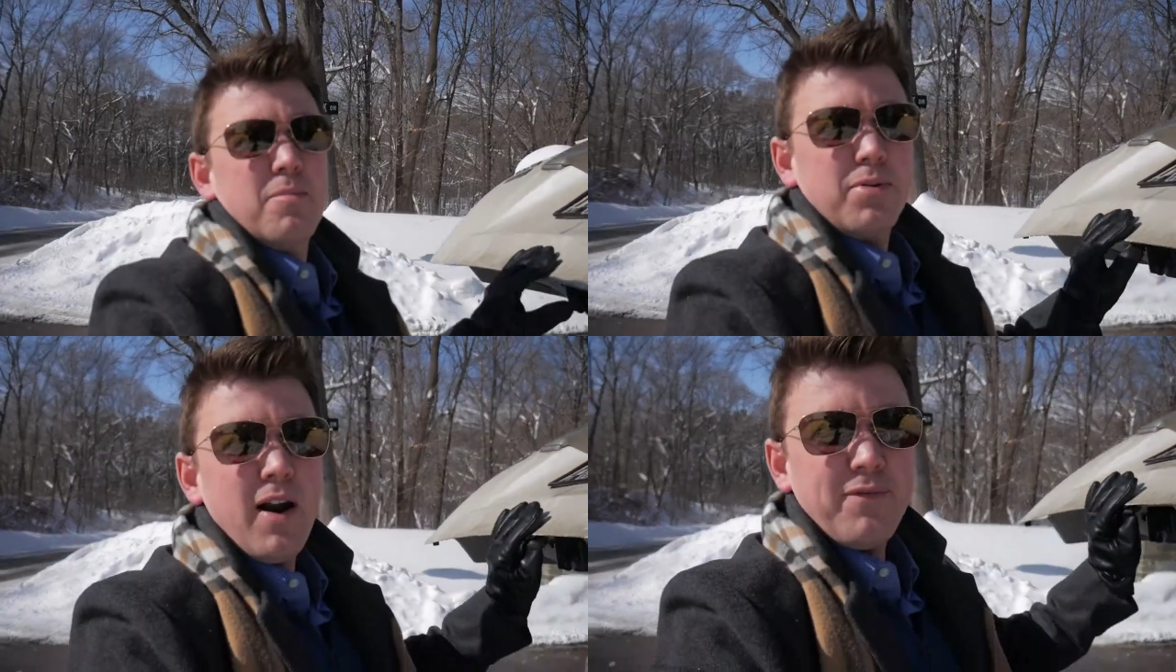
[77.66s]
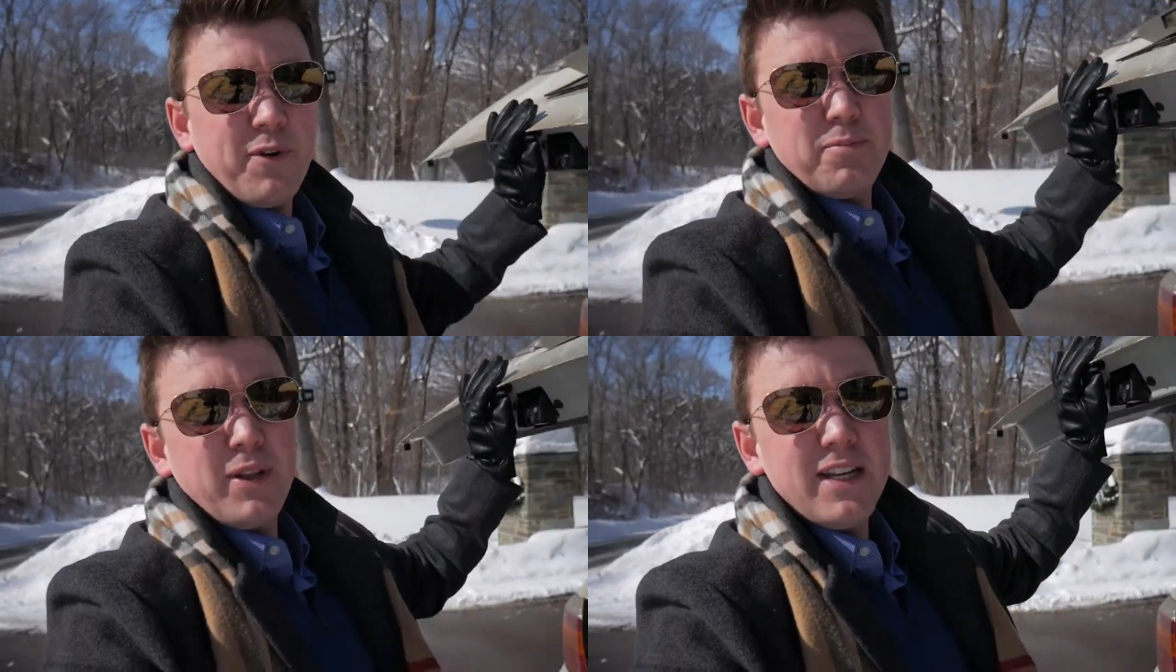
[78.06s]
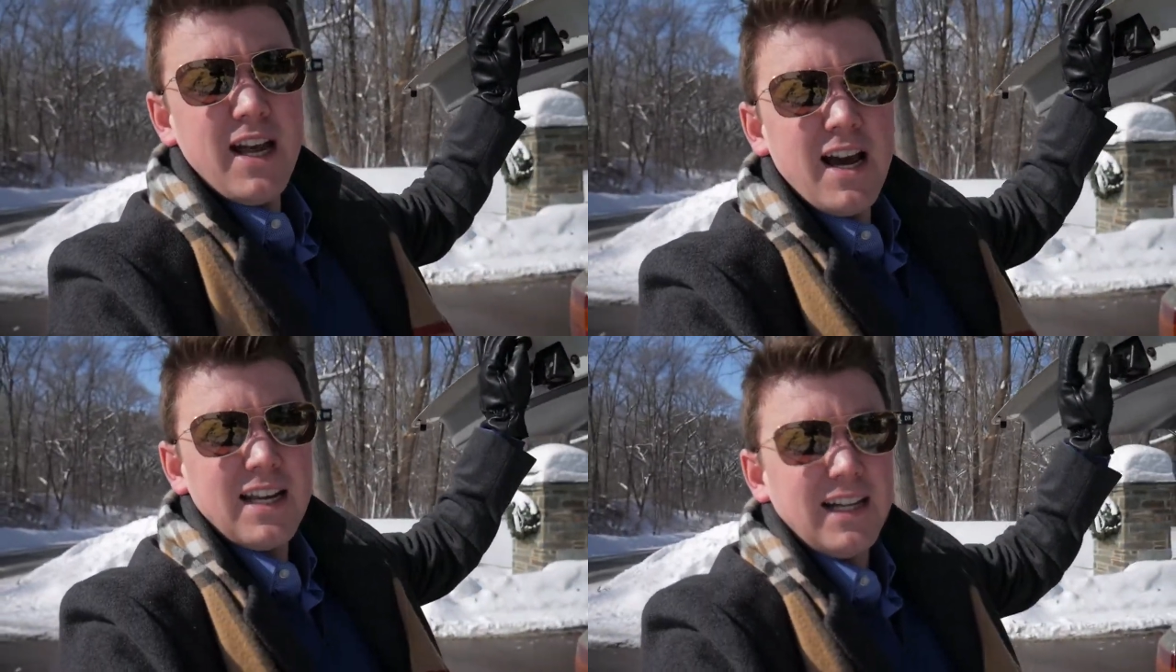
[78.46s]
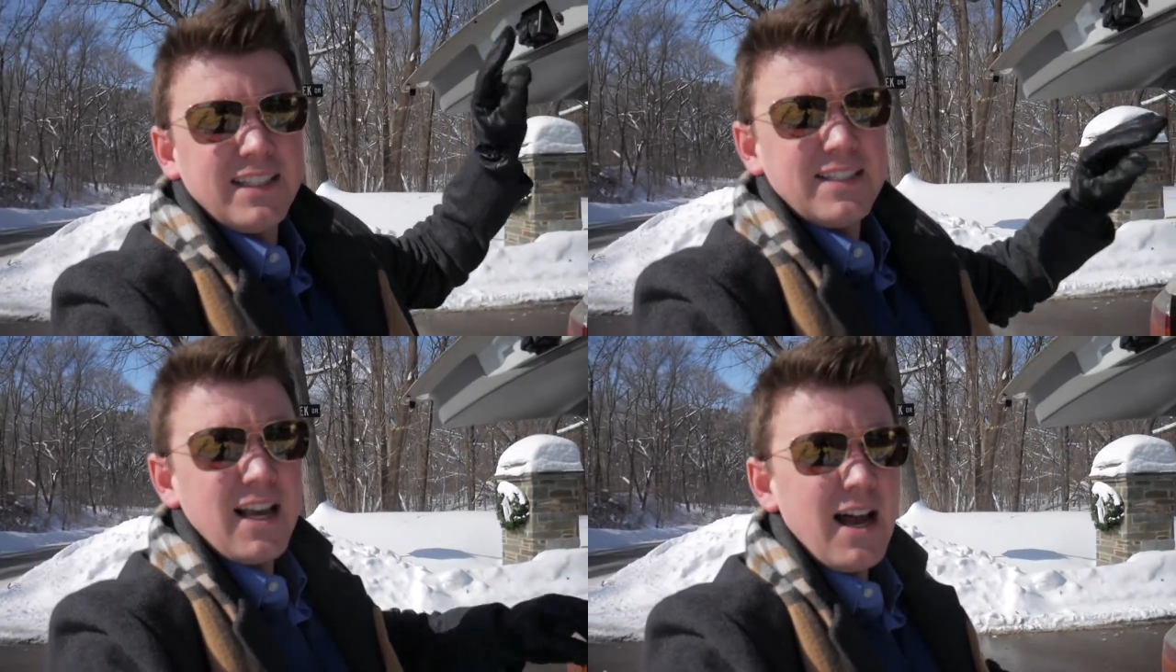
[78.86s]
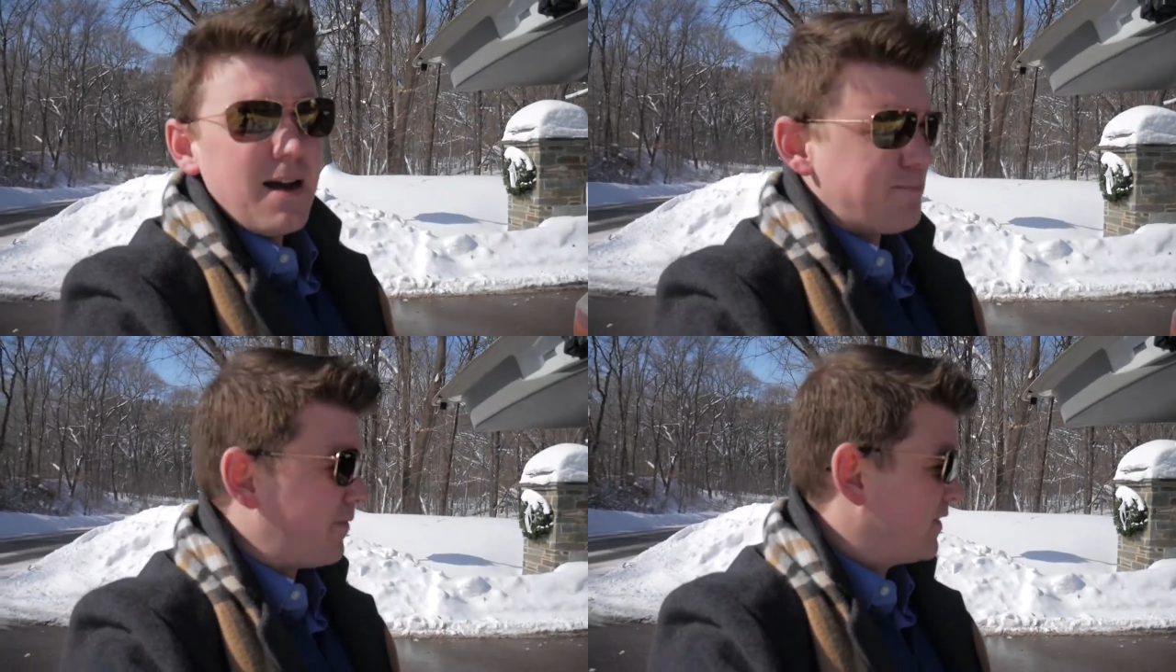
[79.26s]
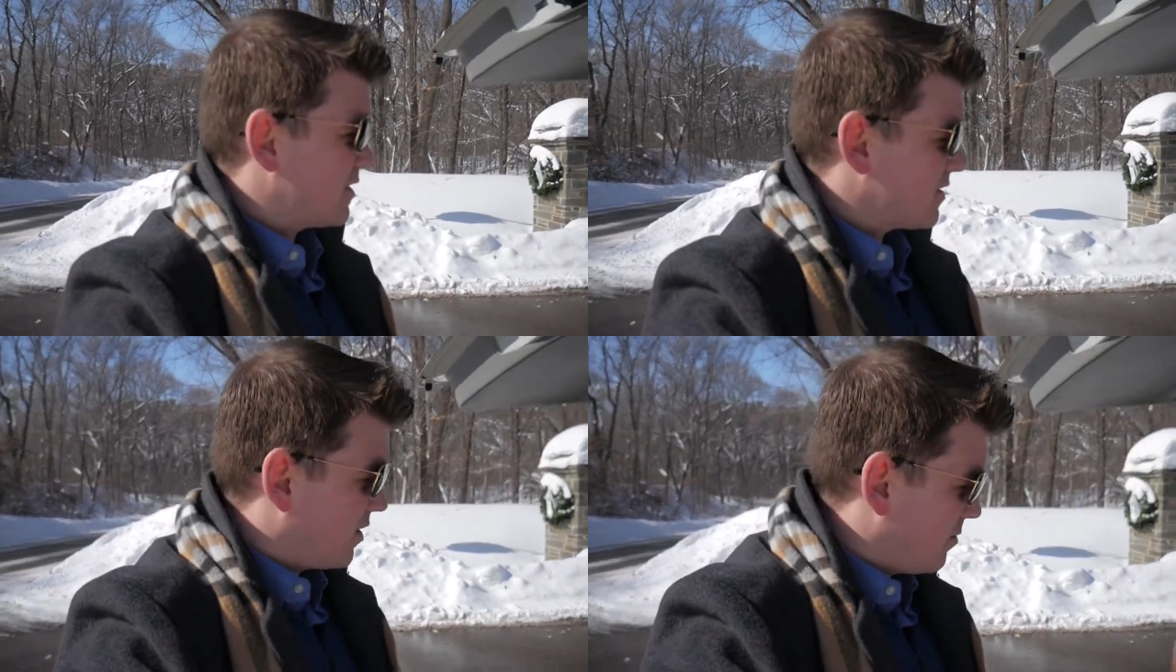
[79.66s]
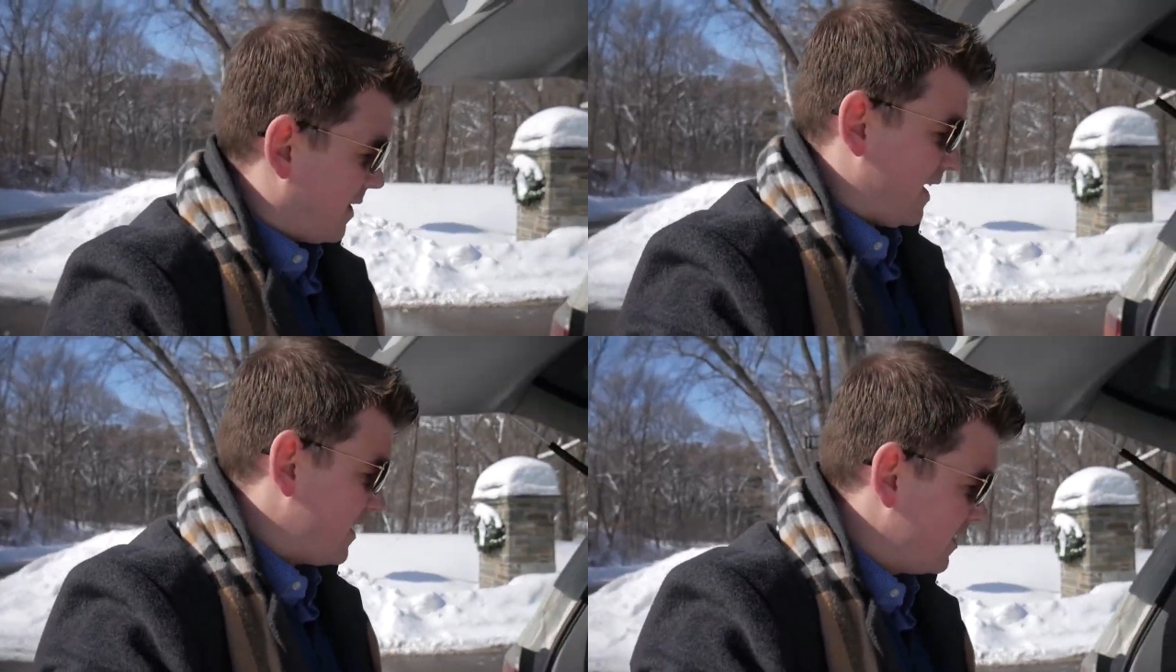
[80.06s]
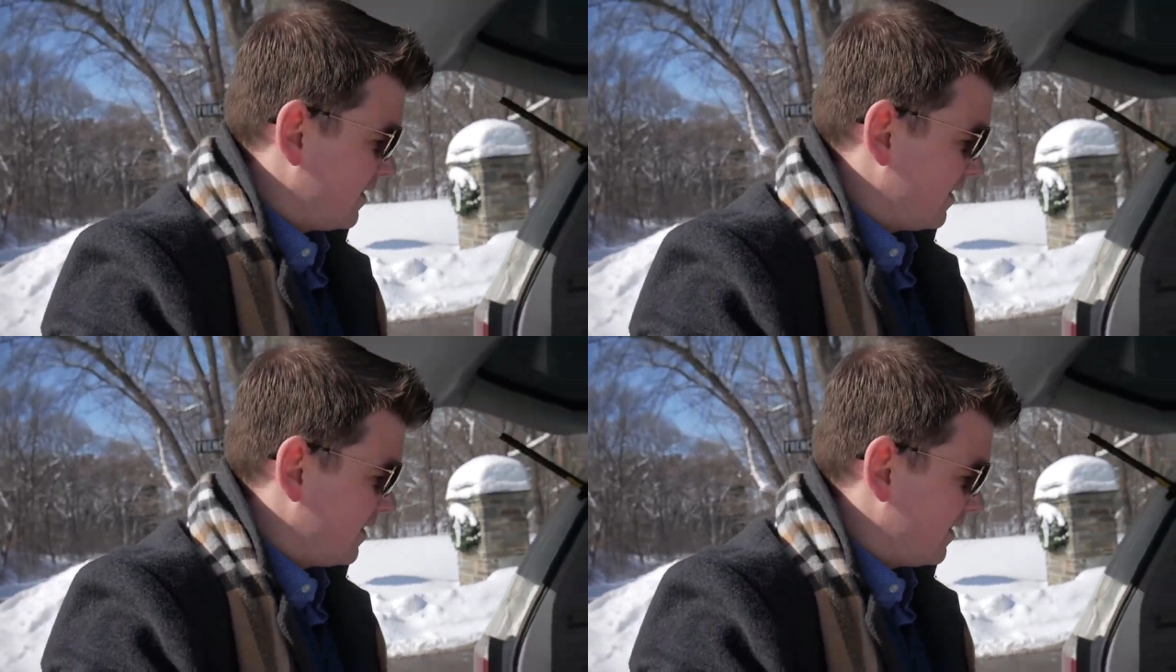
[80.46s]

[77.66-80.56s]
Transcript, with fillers: Preferably not on the top of the snowbank,